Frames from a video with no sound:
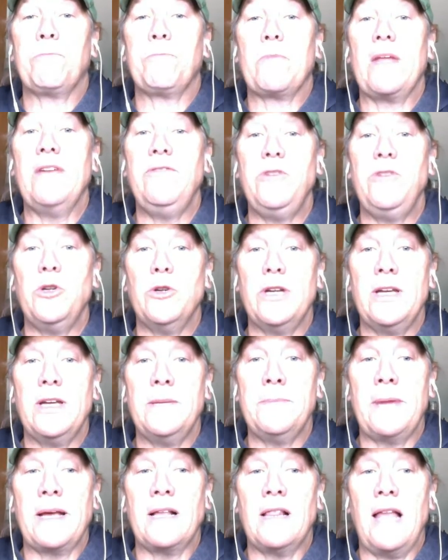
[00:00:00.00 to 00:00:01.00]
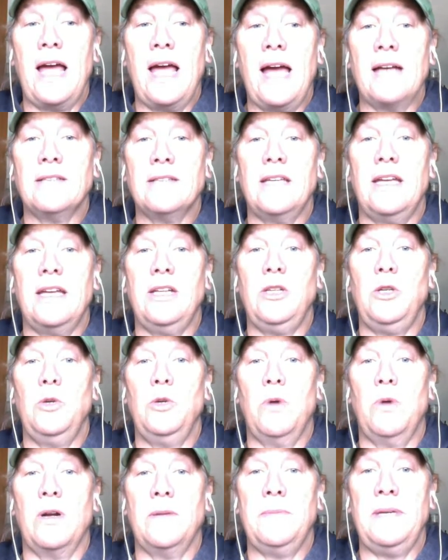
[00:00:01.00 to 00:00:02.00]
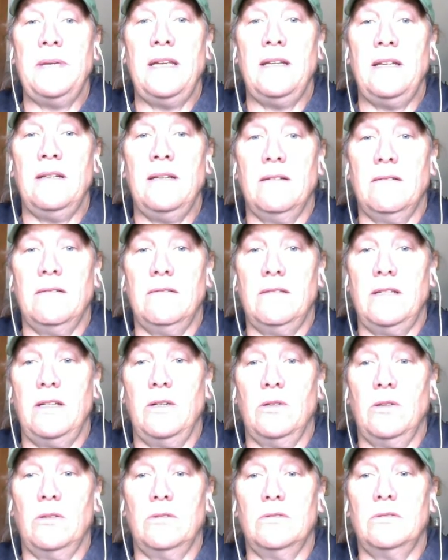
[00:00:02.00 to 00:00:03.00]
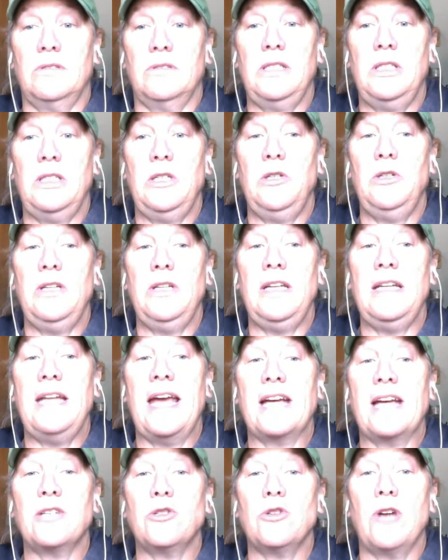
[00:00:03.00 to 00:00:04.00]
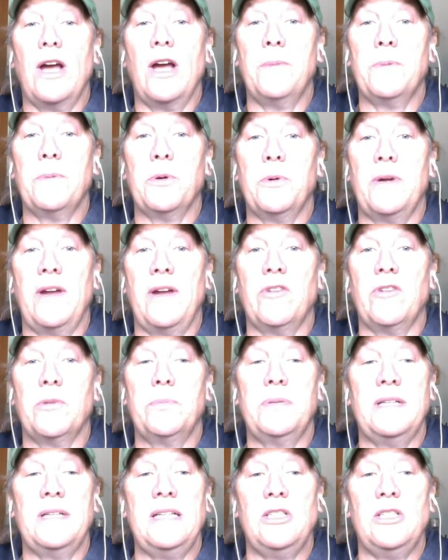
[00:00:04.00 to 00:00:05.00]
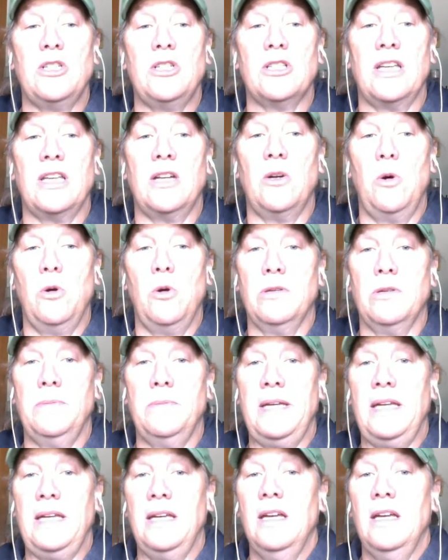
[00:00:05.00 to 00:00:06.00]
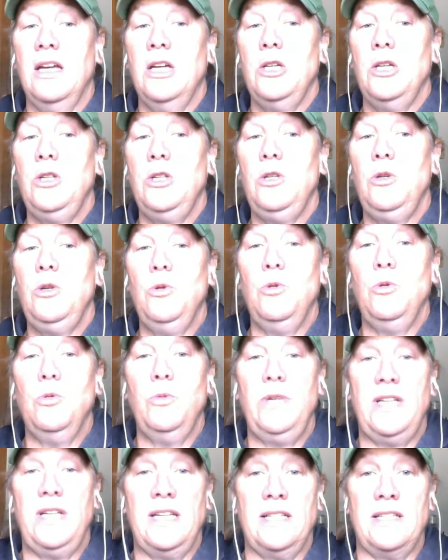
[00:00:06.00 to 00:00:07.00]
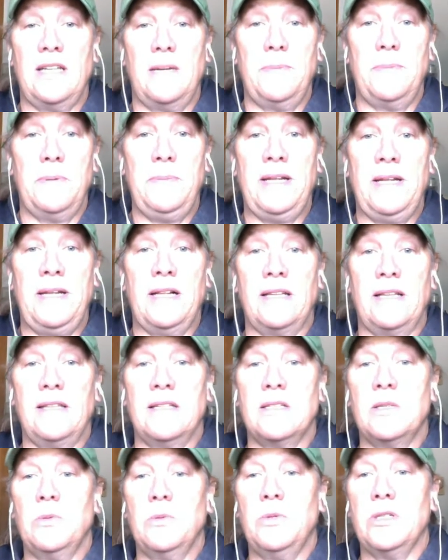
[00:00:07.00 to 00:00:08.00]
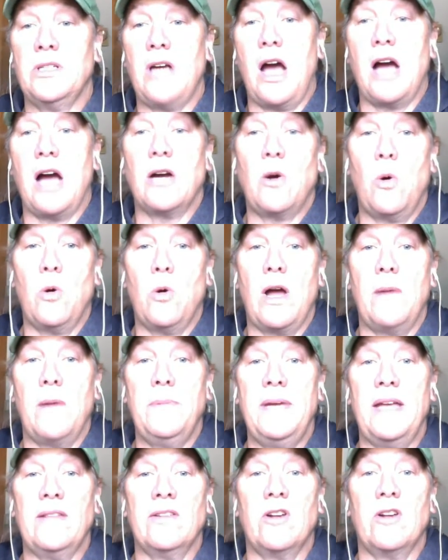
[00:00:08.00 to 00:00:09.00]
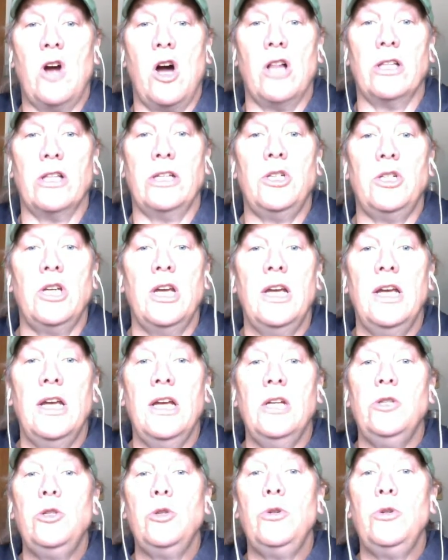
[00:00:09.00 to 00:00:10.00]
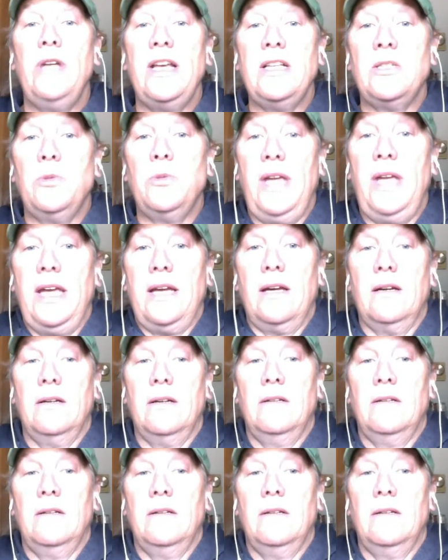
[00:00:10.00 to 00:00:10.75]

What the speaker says: if you're in my class and you want to meet, you need extra help or whatever, please just get a hold of me. We can set up a meeting like this and we'll talk, or I'll be at the college 2 days a week.